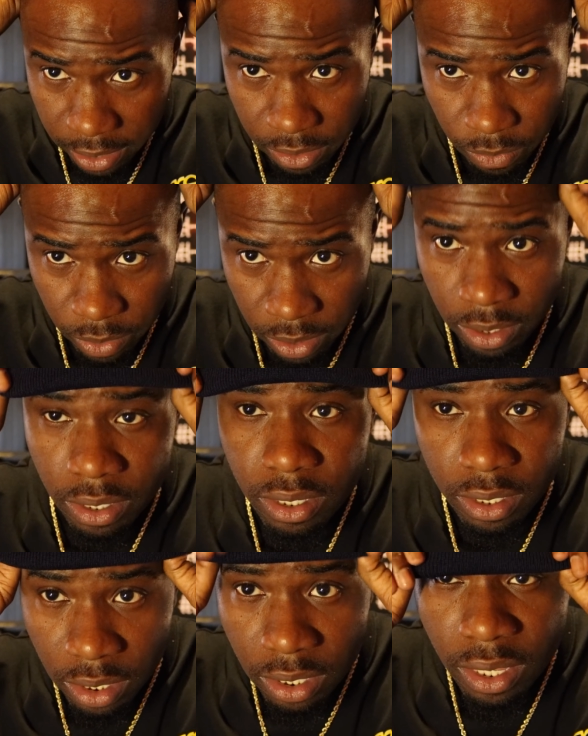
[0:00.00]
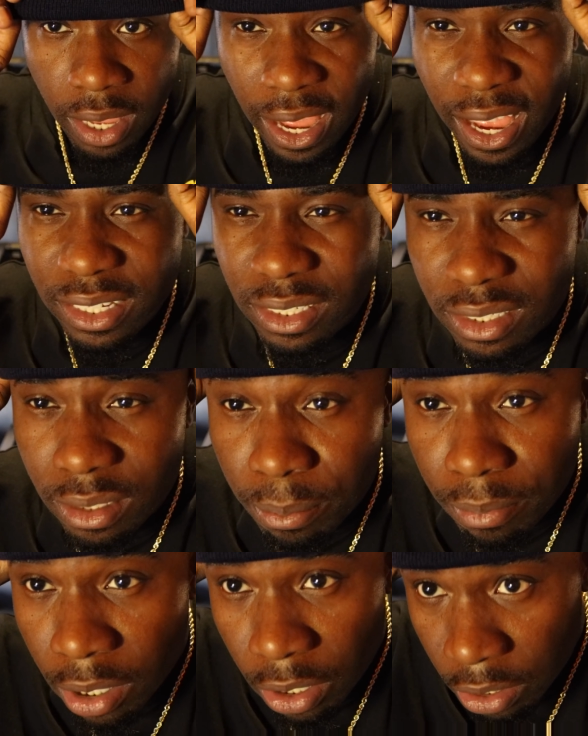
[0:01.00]
to wear hats because
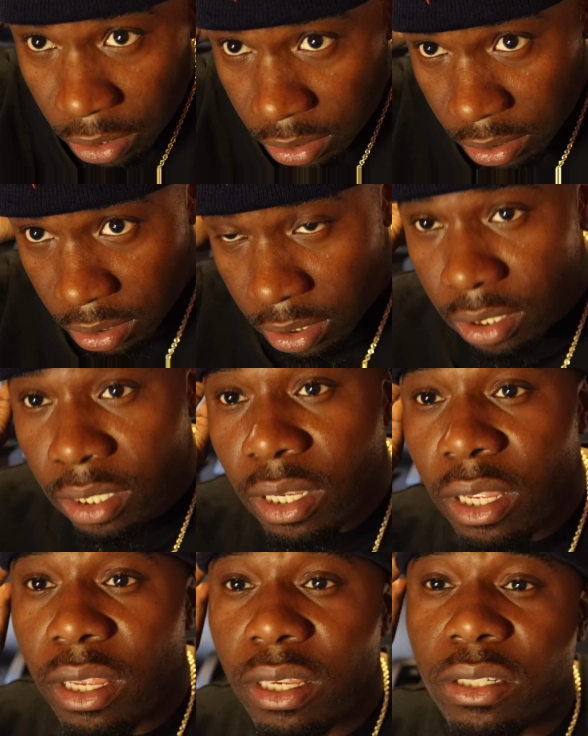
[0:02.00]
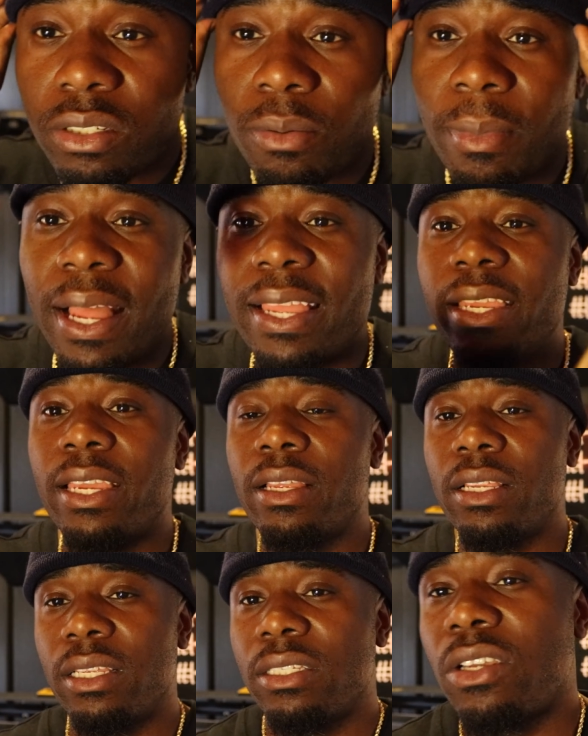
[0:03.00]
I'm bald, so my
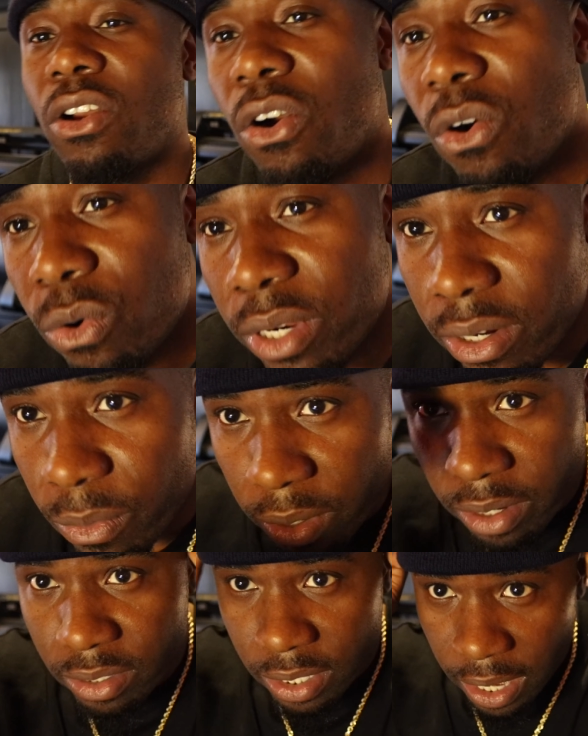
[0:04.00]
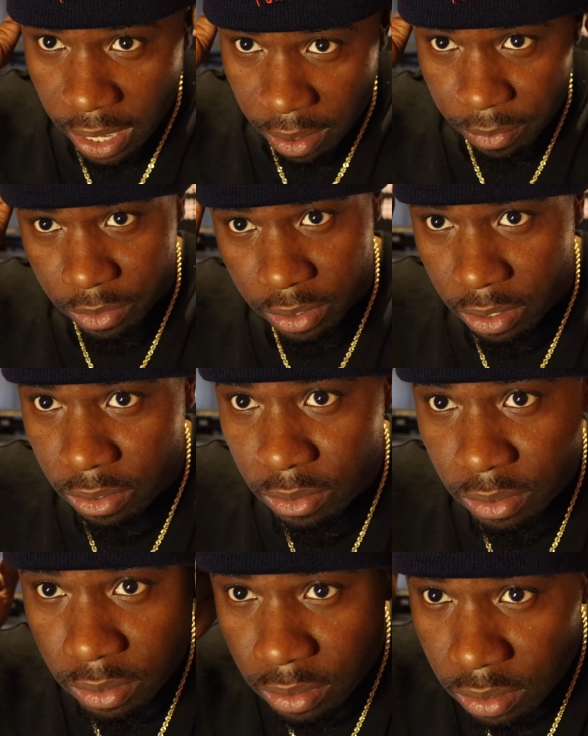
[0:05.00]
head is cold in the winter time, you know,
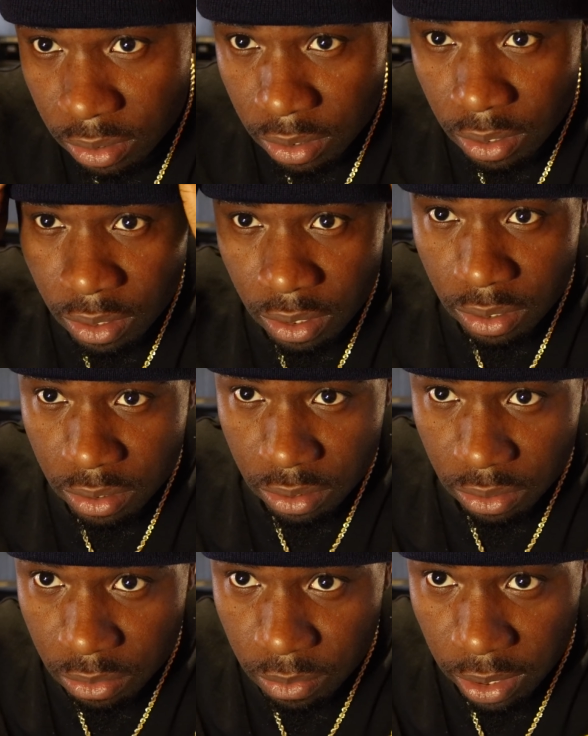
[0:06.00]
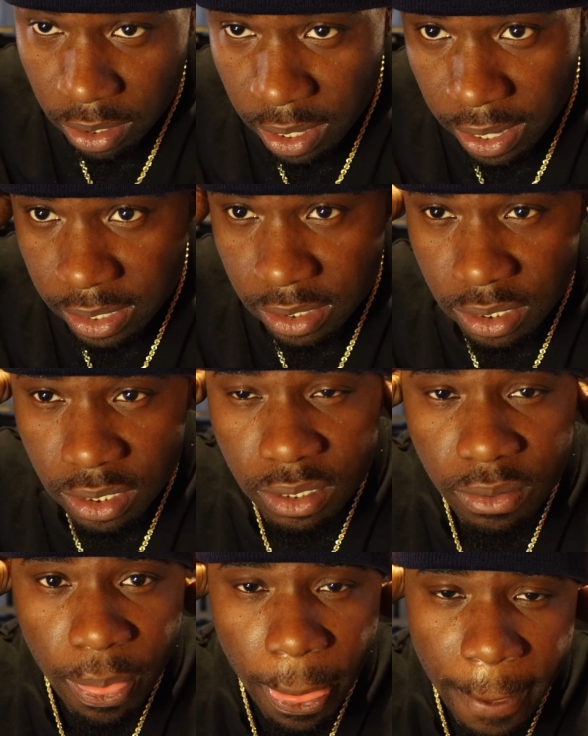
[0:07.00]
so you want a nice,
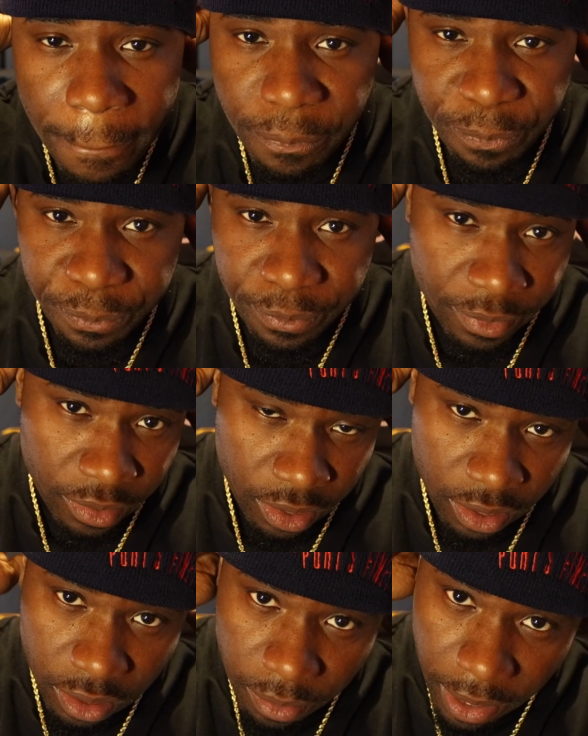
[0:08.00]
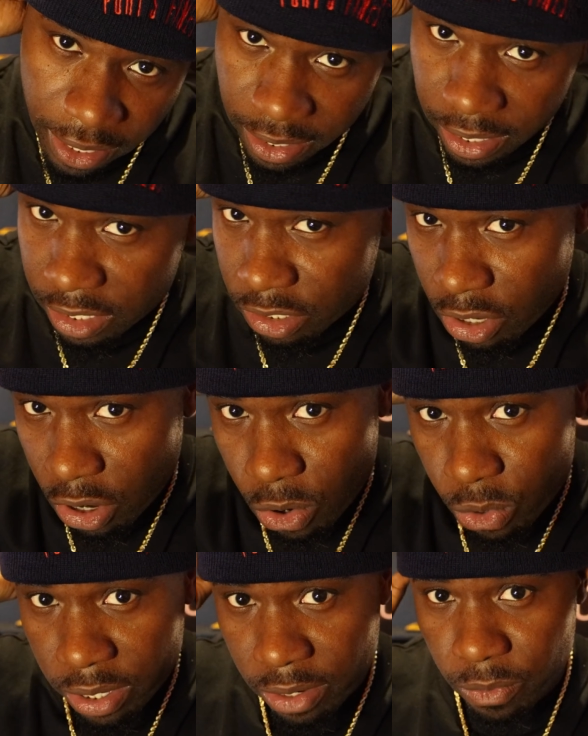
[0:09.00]
my head is
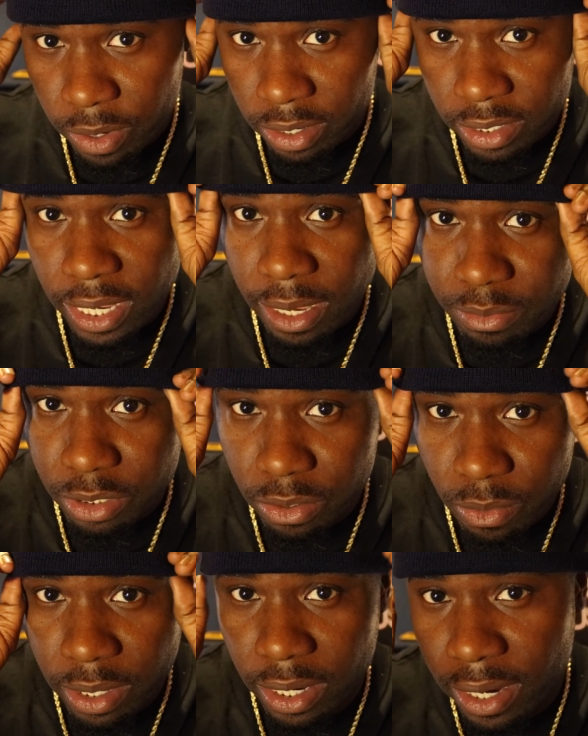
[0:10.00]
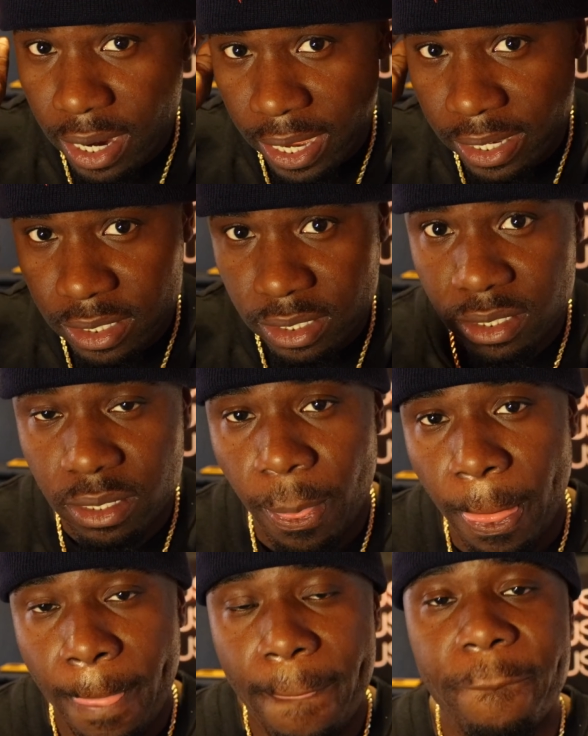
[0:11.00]
cold in the winter time, so you want a nice,
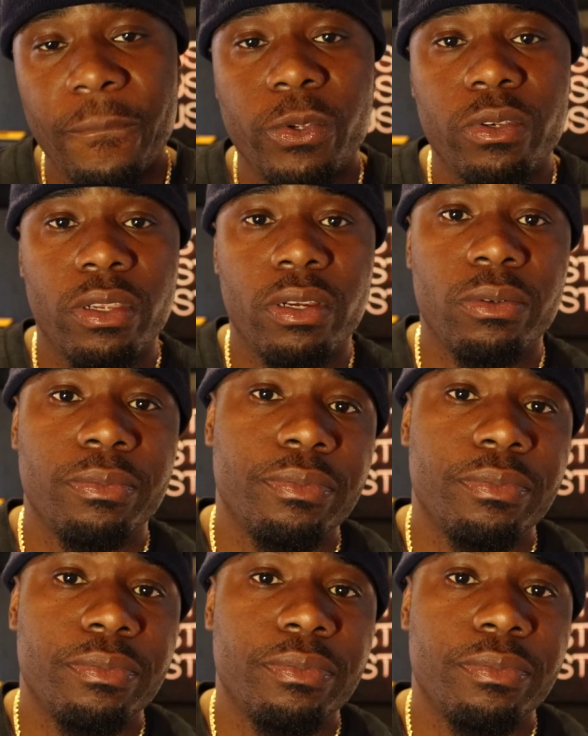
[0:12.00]
you know,